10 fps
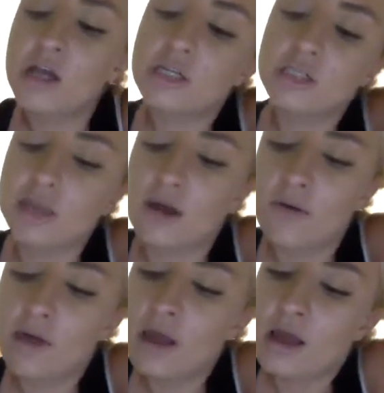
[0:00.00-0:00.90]

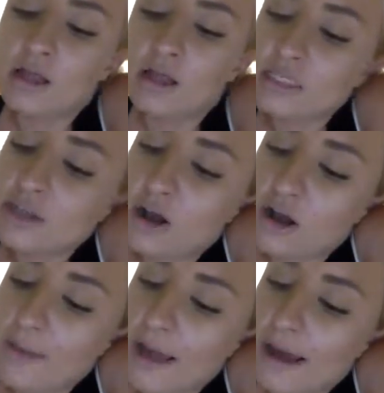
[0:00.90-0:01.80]
So let's talk
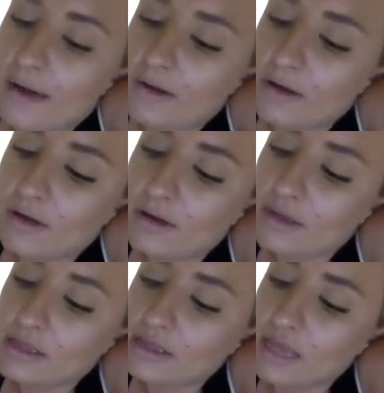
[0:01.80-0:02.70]
about
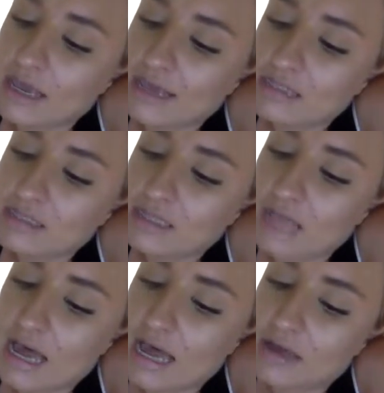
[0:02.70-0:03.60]
the things
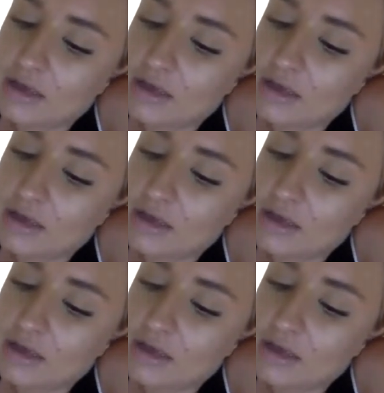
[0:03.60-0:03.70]
that